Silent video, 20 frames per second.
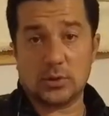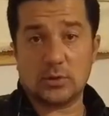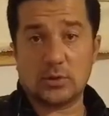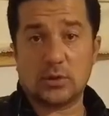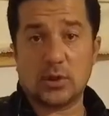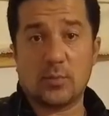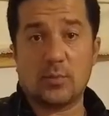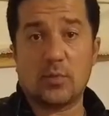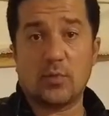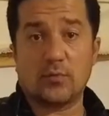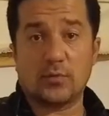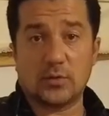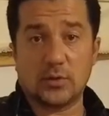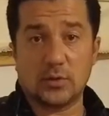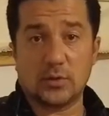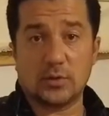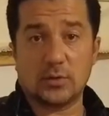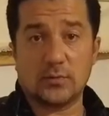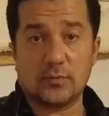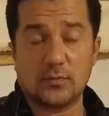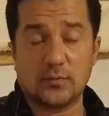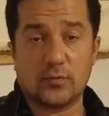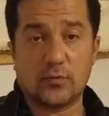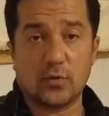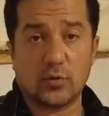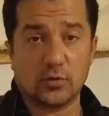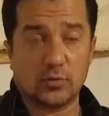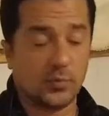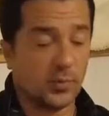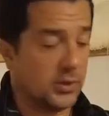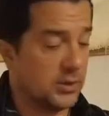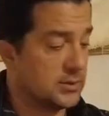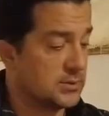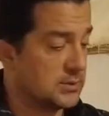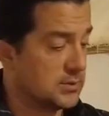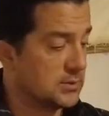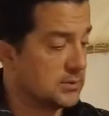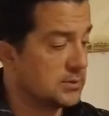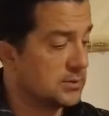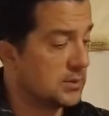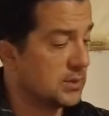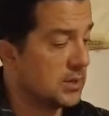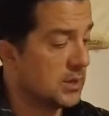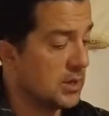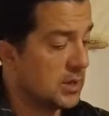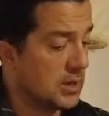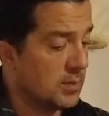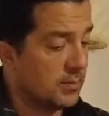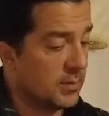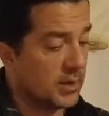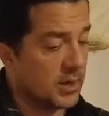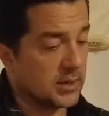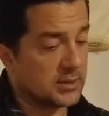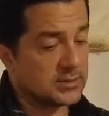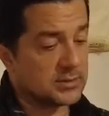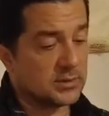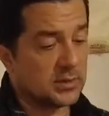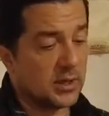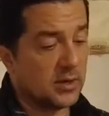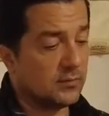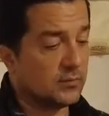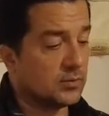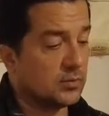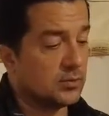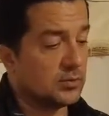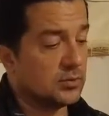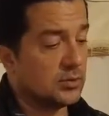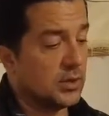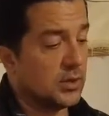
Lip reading: top of the front pieces, but I still have to